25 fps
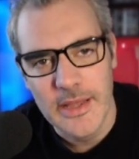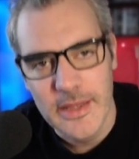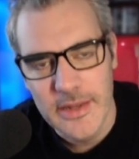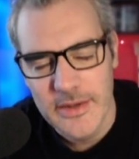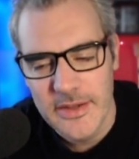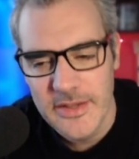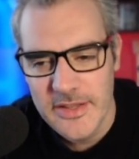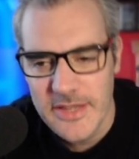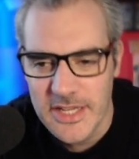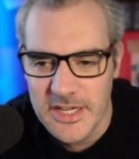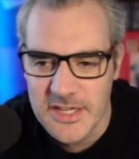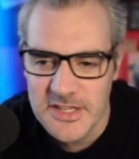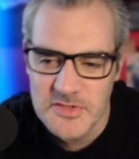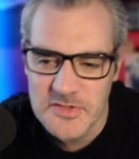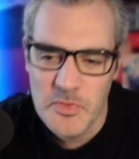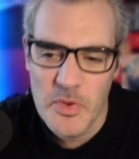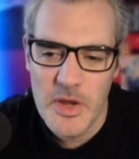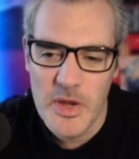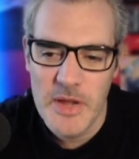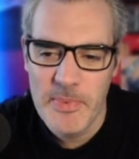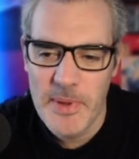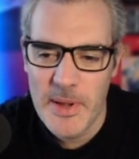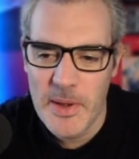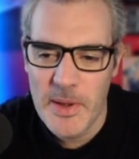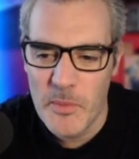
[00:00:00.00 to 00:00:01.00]
And I think as
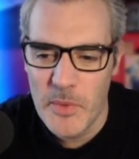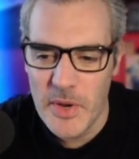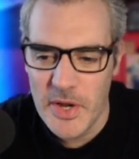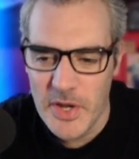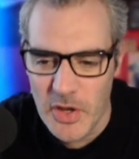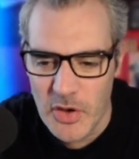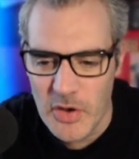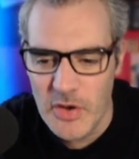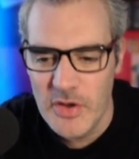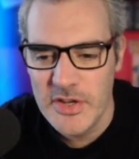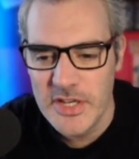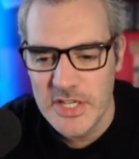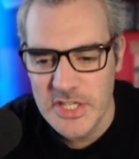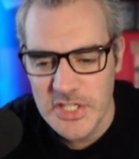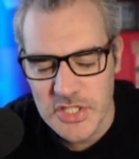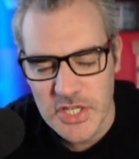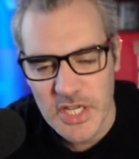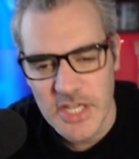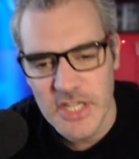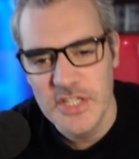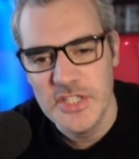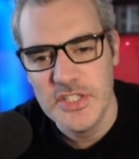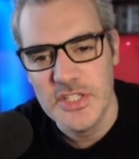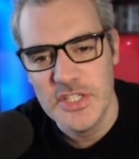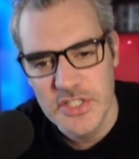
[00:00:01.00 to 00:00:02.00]
Wipeout went on, it
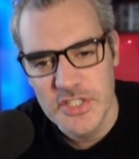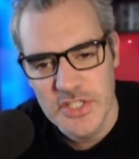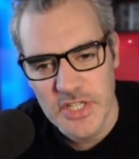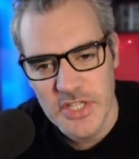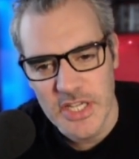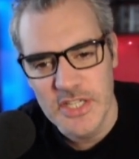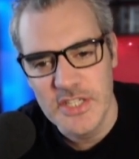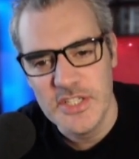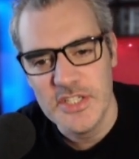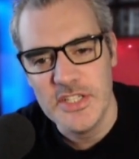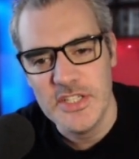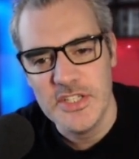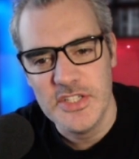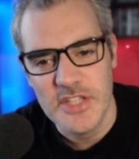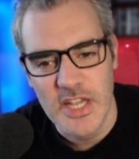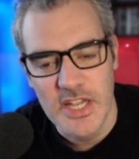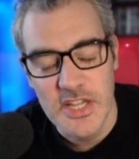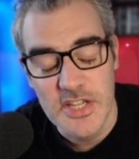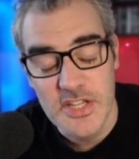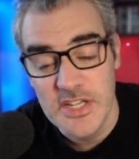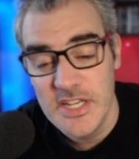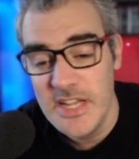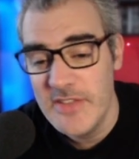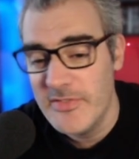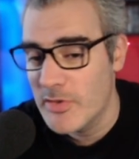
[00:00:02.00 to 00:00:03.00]
changed.
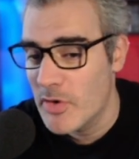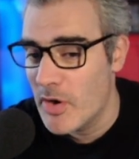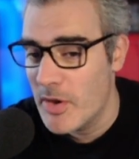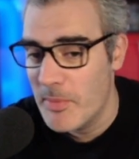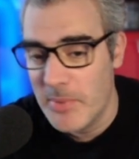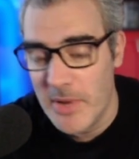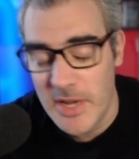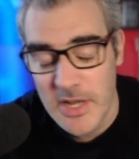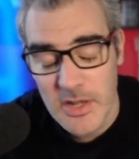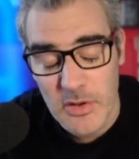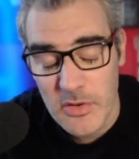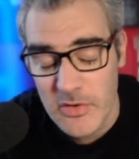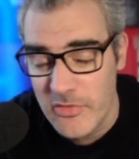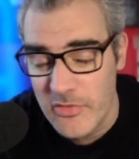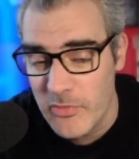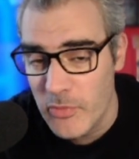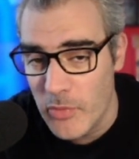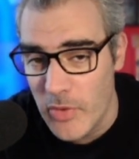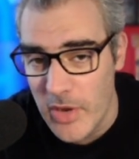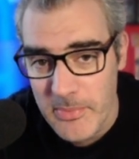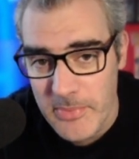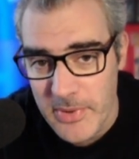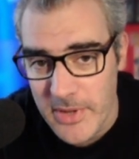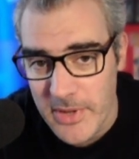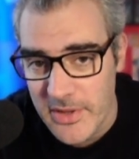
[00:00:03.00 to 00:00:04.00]
And even though I played a lot of
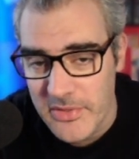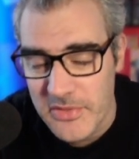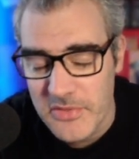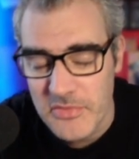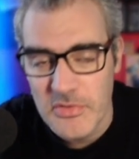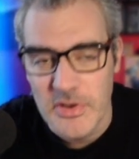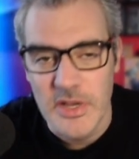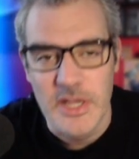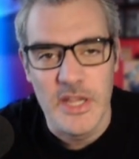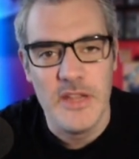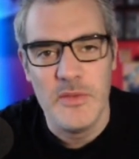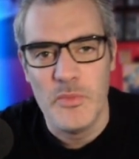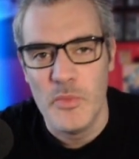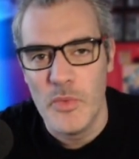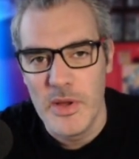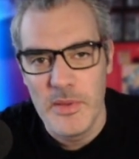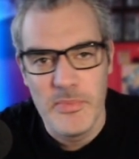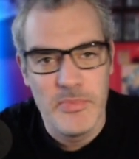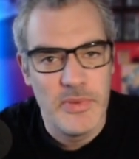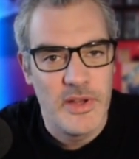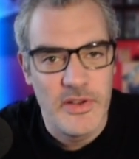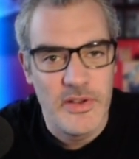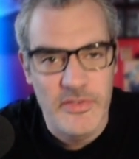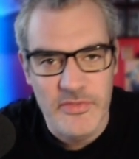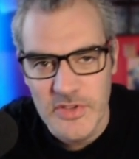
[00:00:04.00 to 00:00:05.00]
Wipeout 3 and
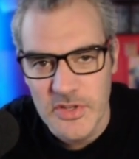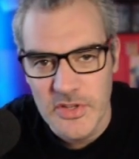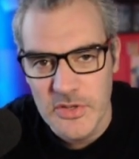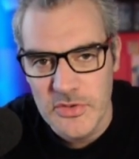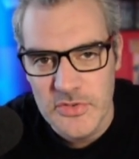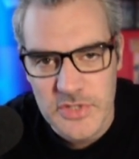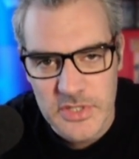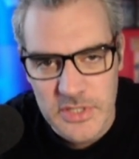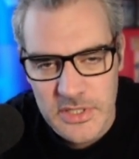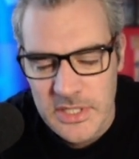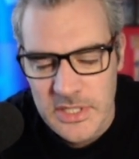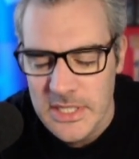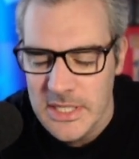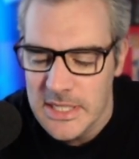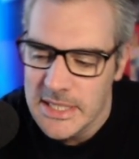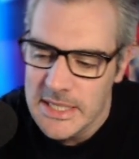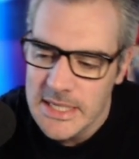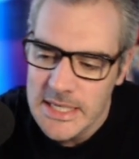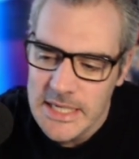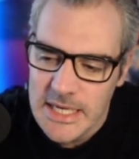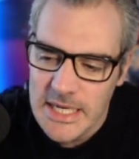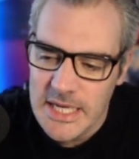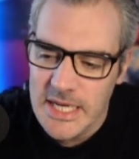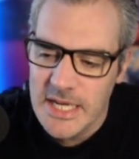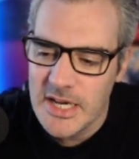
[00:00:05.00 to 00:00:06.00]
Wipeout Fusion,
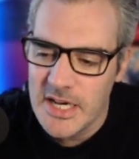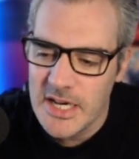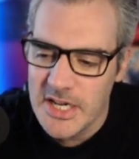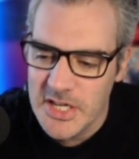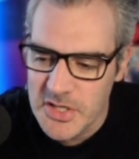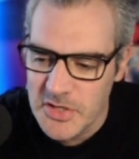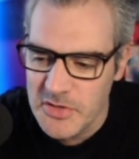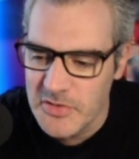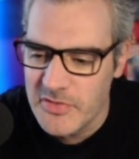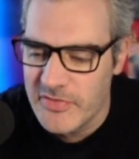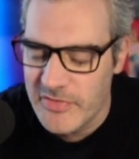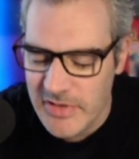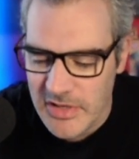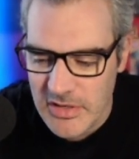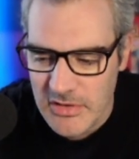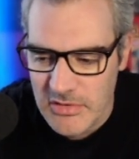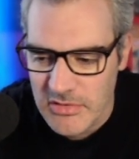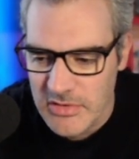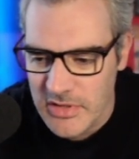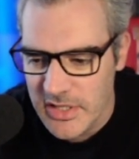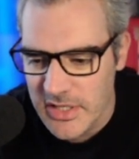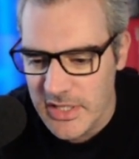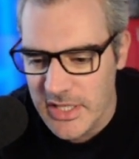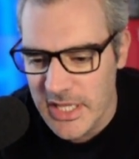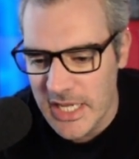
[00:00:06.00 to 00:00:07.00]
I do feel
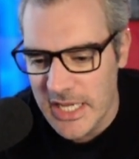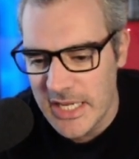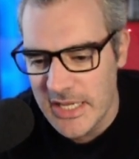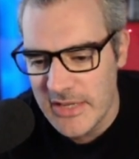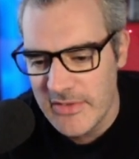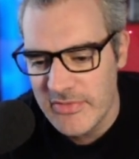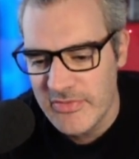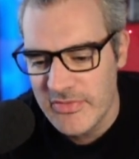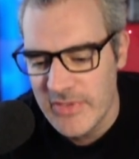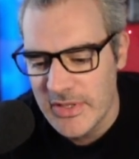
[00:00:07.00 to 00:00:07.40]
that they